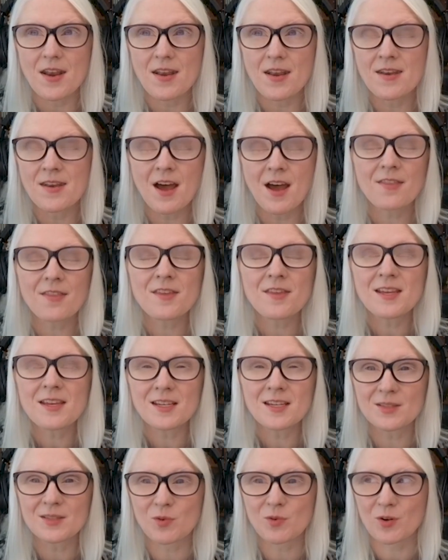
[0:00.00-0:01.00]
nothing
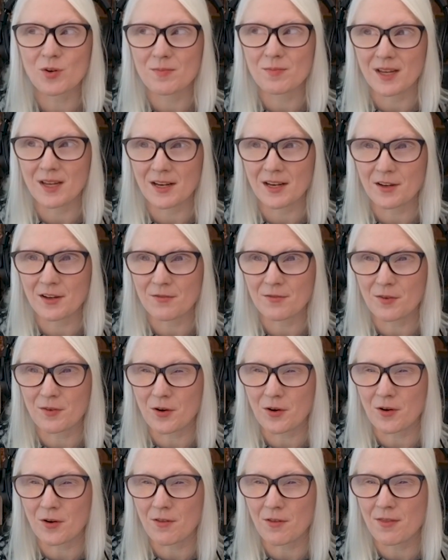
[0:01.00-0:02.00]
is more
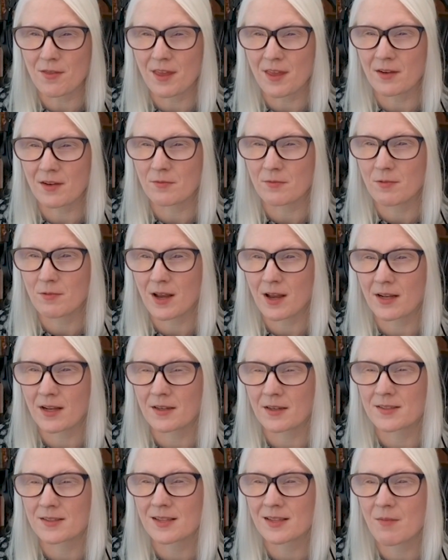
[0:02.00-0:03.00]
meaningful than
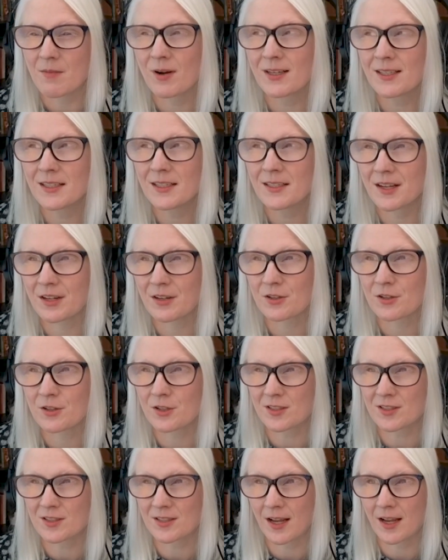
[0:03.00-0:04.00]
when someone can
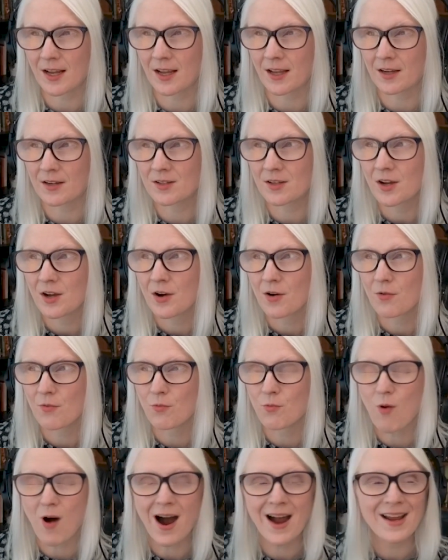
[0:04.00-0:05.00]
understand
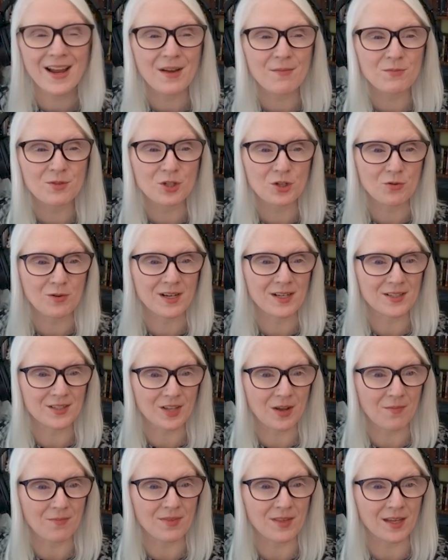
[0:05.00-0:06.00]
why I'm doing
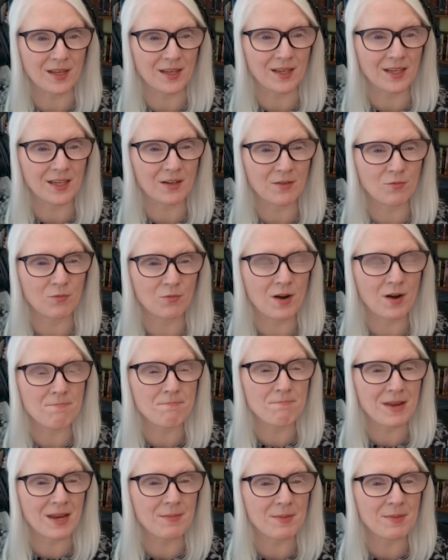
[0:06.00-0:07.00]
something in what
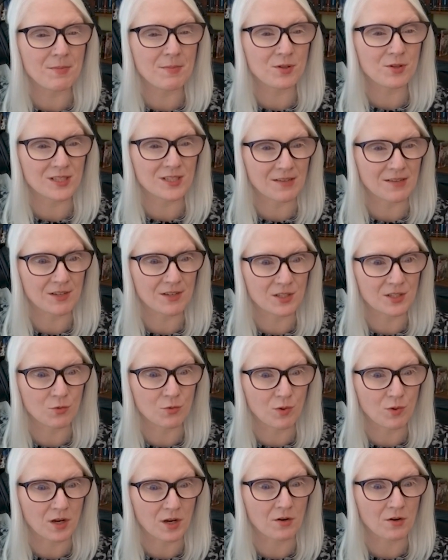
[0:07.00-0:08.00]
may be perceived as a
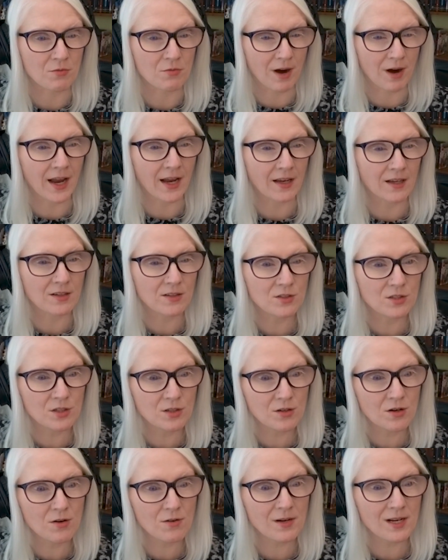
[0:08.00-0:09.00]
weird way. Do
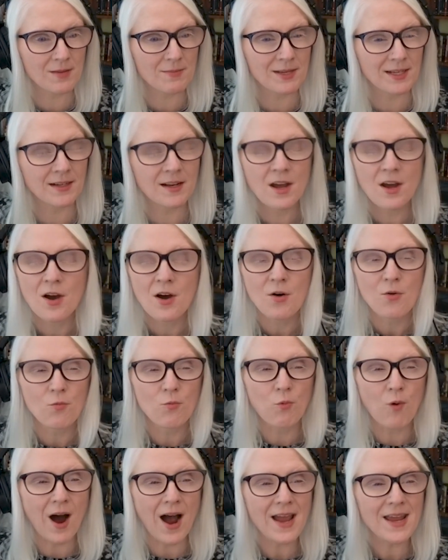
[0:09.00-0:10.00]
you know what I mean?
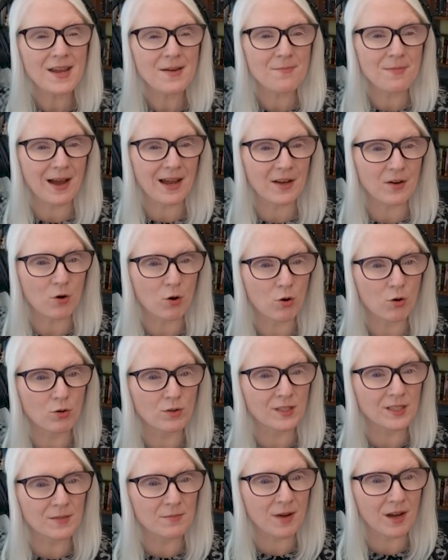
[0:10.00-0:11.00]
Why am I
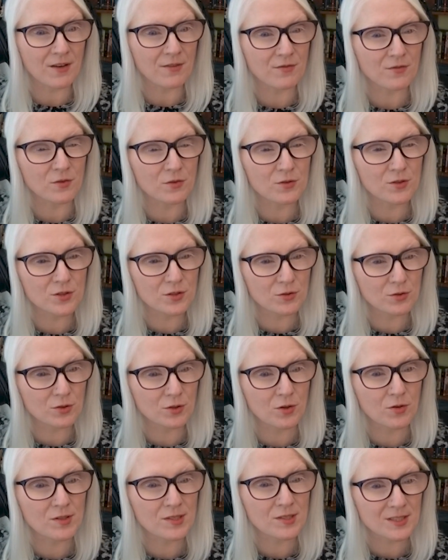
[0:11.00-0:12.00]
holding my food so
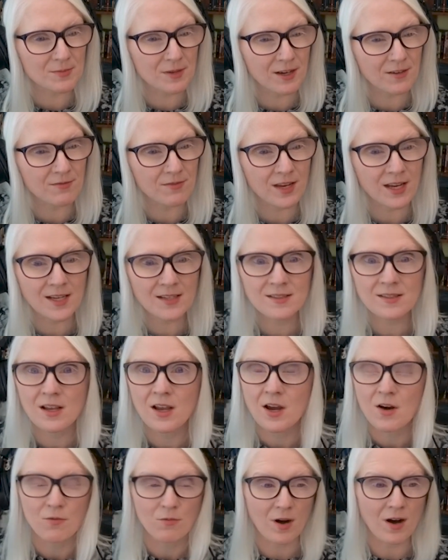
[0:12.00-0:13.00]
close to my face?
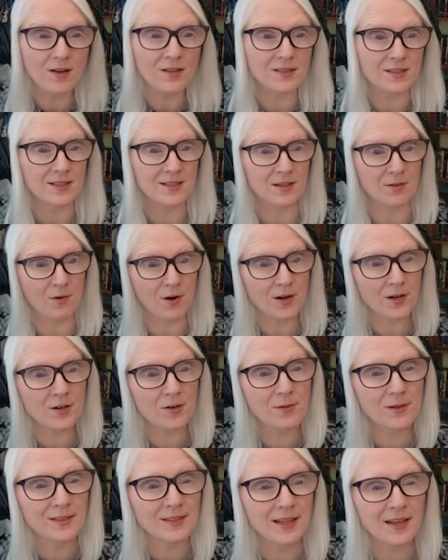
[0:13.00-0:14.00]
Well, it's because I want to
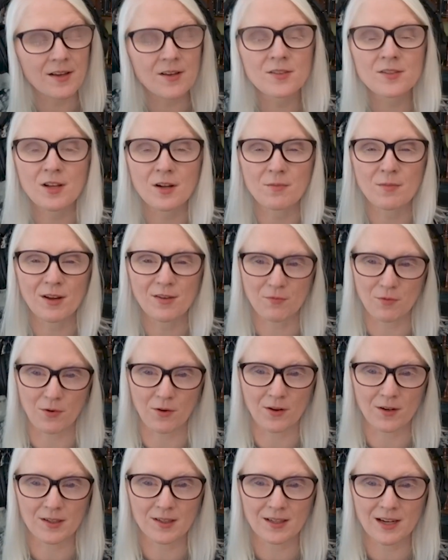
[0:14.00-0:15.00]
know what the hell's on my
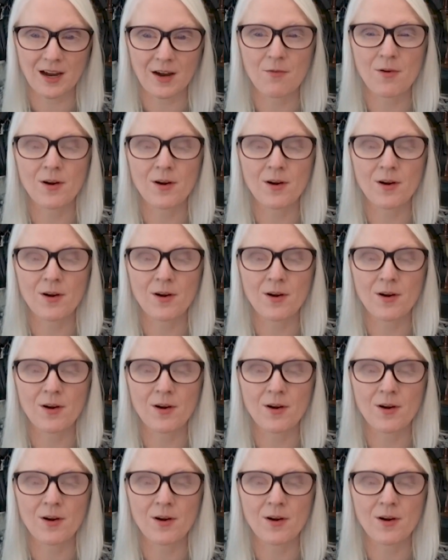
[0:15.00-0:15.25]
fork. I